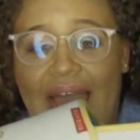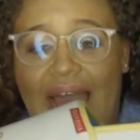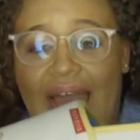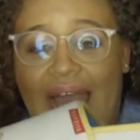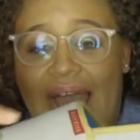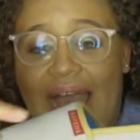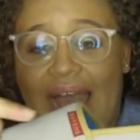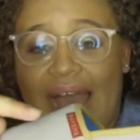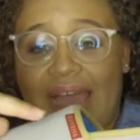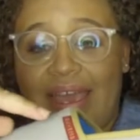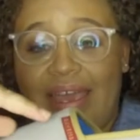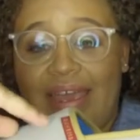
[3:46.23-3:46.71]

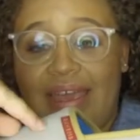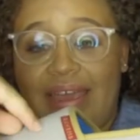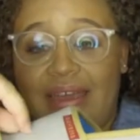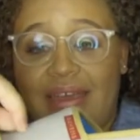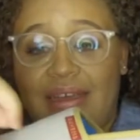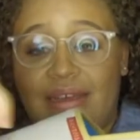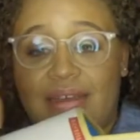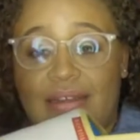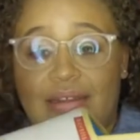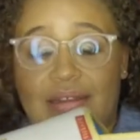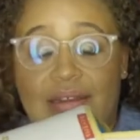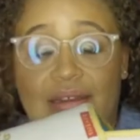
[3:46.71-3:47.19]
I
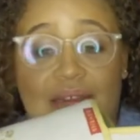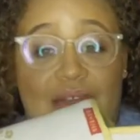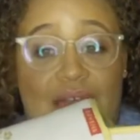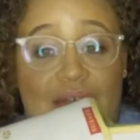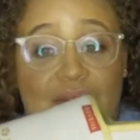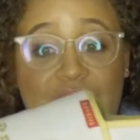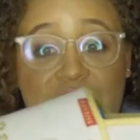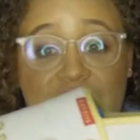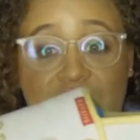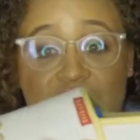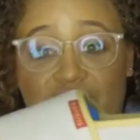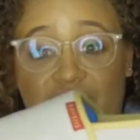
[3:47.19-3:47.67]

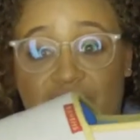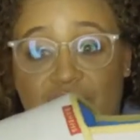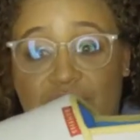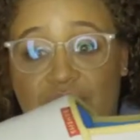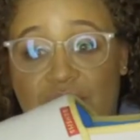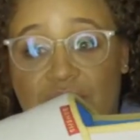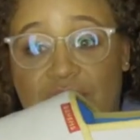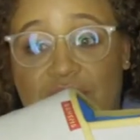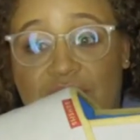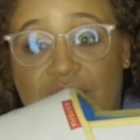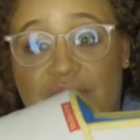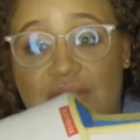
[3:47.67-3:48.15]
love these
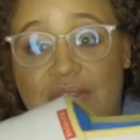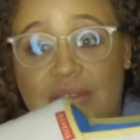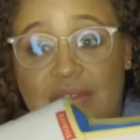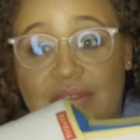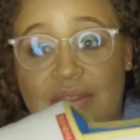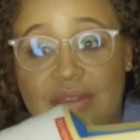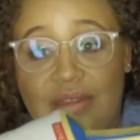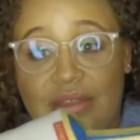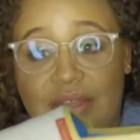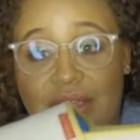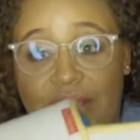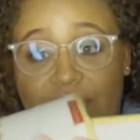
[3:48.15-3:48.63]
shoes.
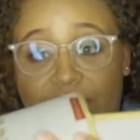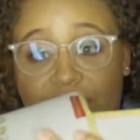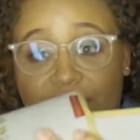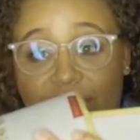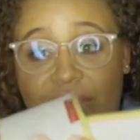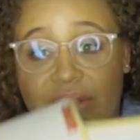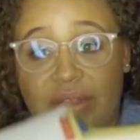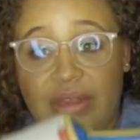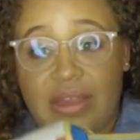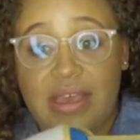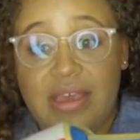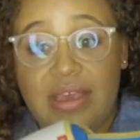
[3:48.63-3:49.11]
They're
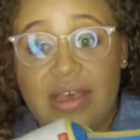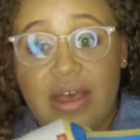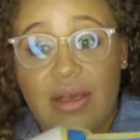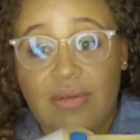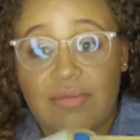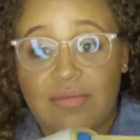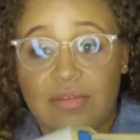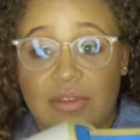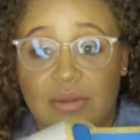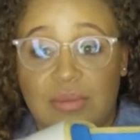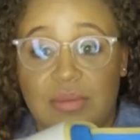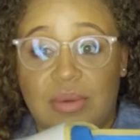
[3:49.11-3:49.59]
really
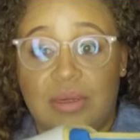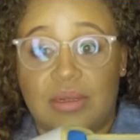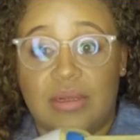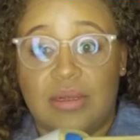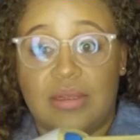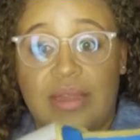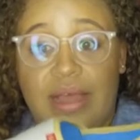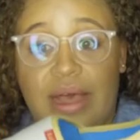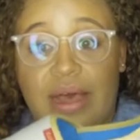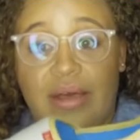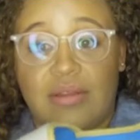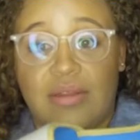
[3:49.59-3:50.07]
comfortable
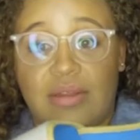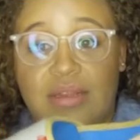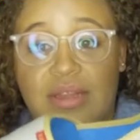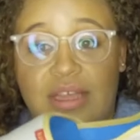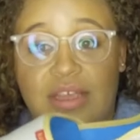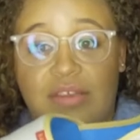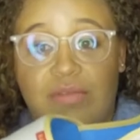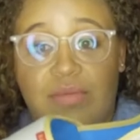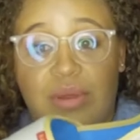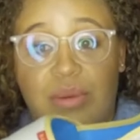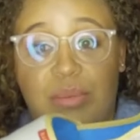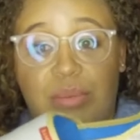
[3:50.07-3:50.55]
now that
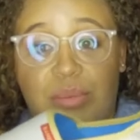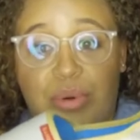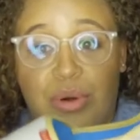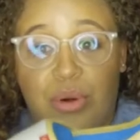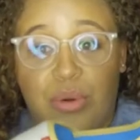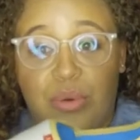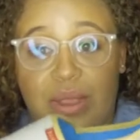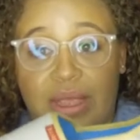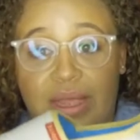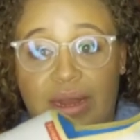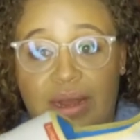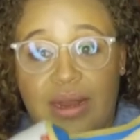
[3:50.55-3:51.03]
they've been
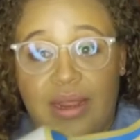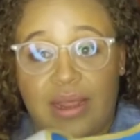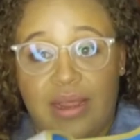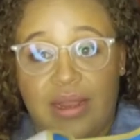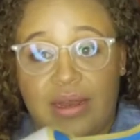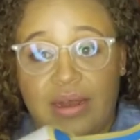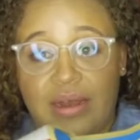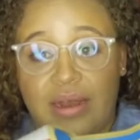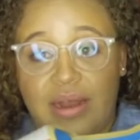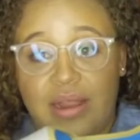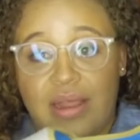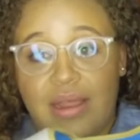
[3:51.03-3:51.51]
broken
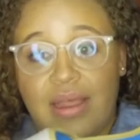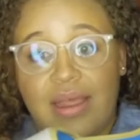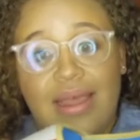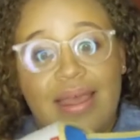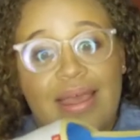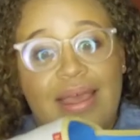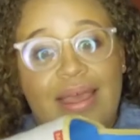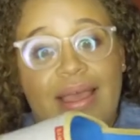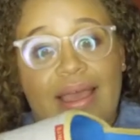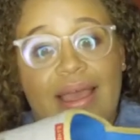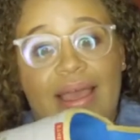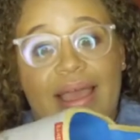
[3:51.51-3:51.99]
in,
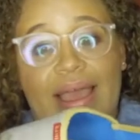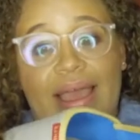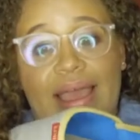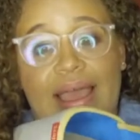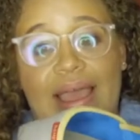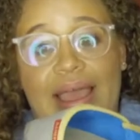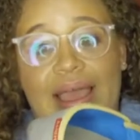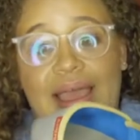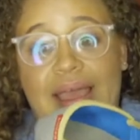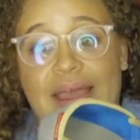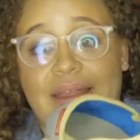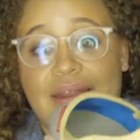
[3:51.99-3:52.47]

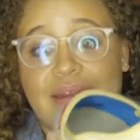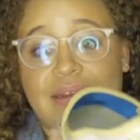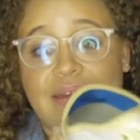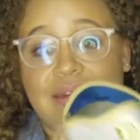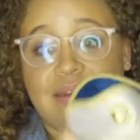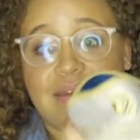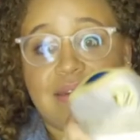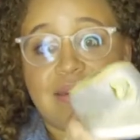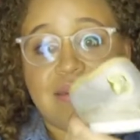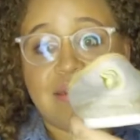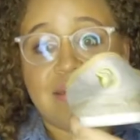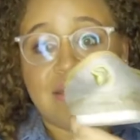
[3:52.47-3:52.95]

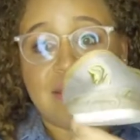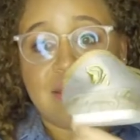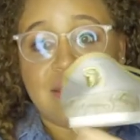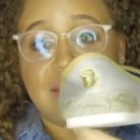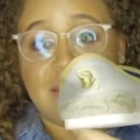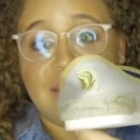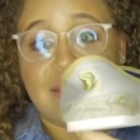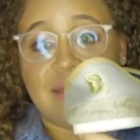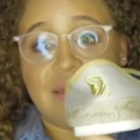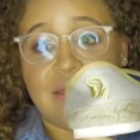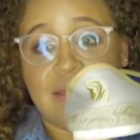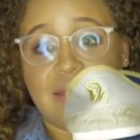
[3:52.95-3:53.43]
and
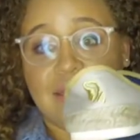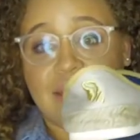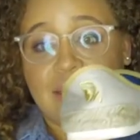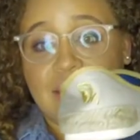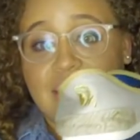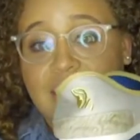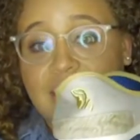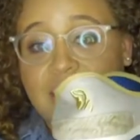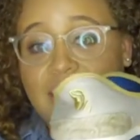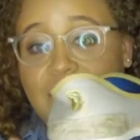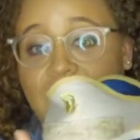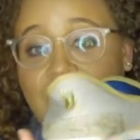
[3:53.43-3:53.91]

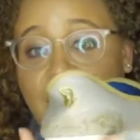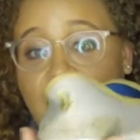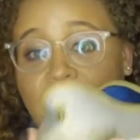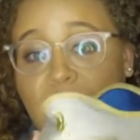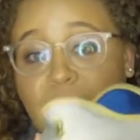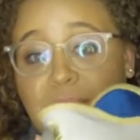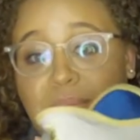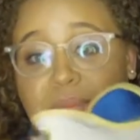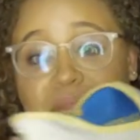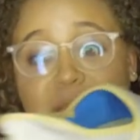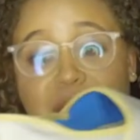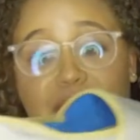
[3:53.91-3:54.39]

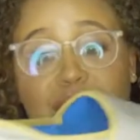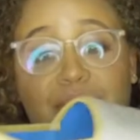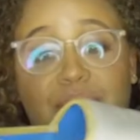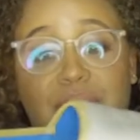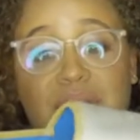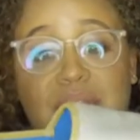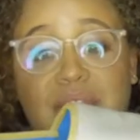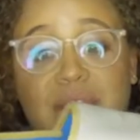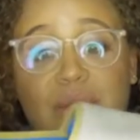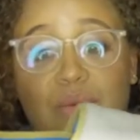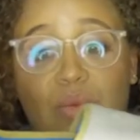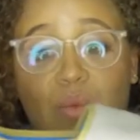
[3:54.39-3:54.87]
um, they're
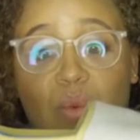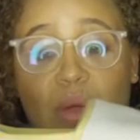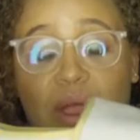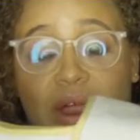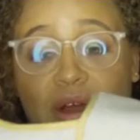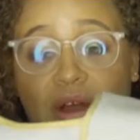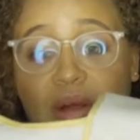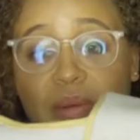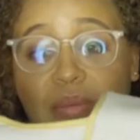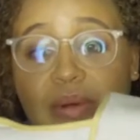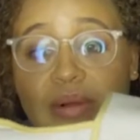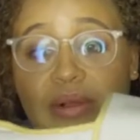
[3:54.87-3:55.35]
really
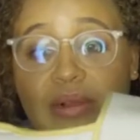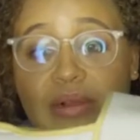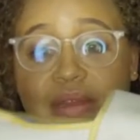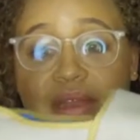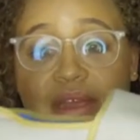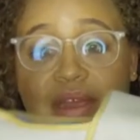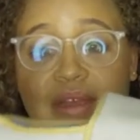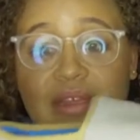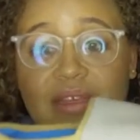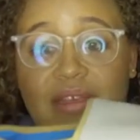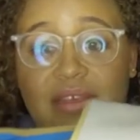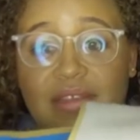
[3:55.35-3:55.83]
wearable.
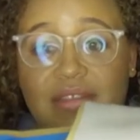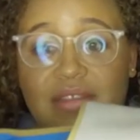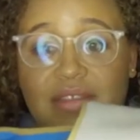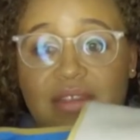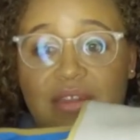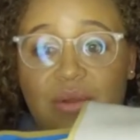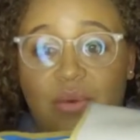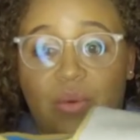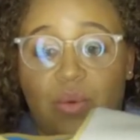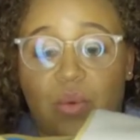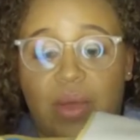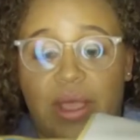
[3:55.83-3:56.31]
They're easy
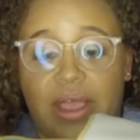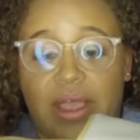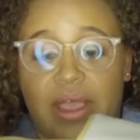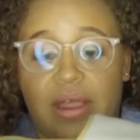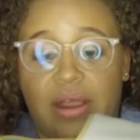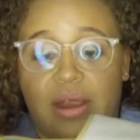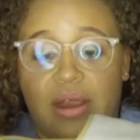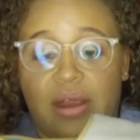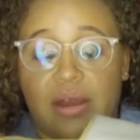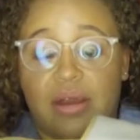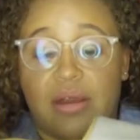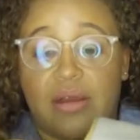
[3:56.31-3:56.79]
to
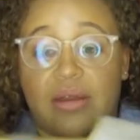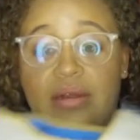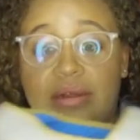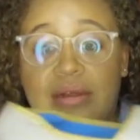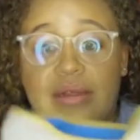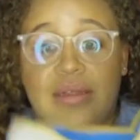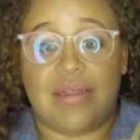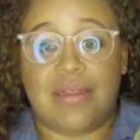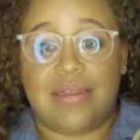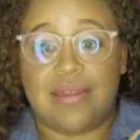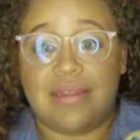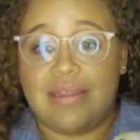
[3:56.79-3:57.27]
wear.
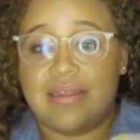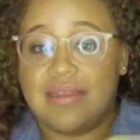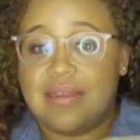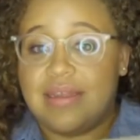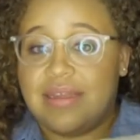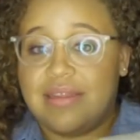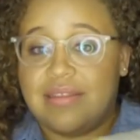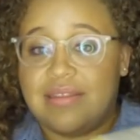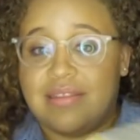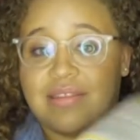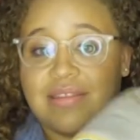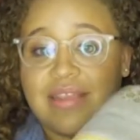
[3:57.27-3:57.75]

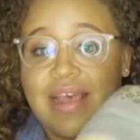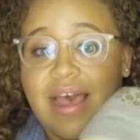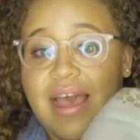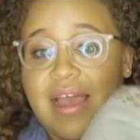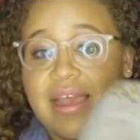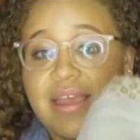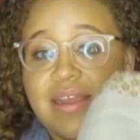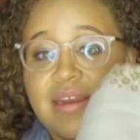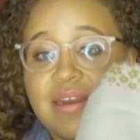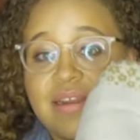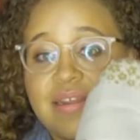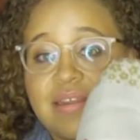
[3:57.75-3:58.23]

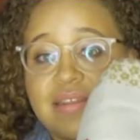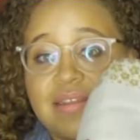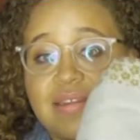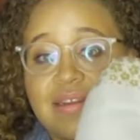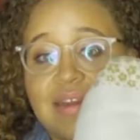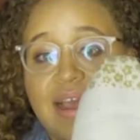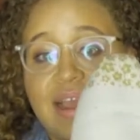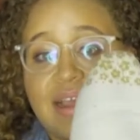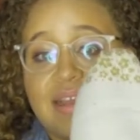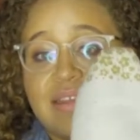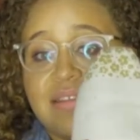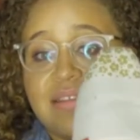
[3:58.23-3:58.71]
Inside is
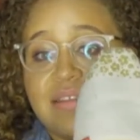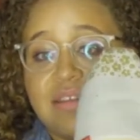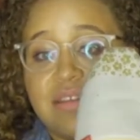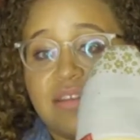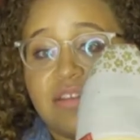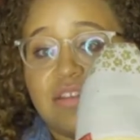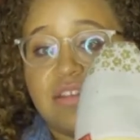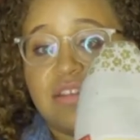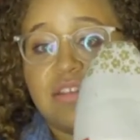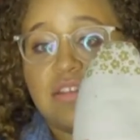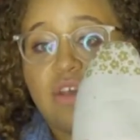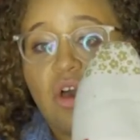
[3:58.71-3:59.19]
nice
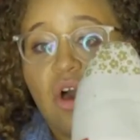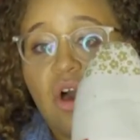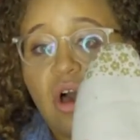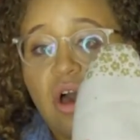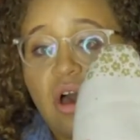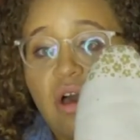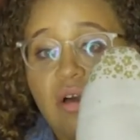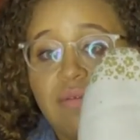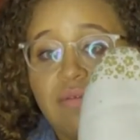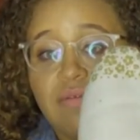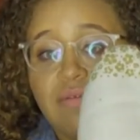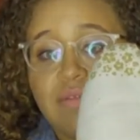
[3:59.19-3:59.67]
and
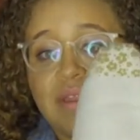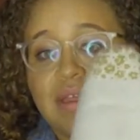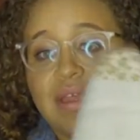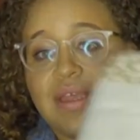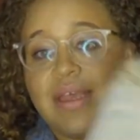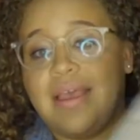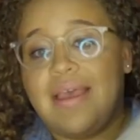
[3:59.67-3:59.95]
soft,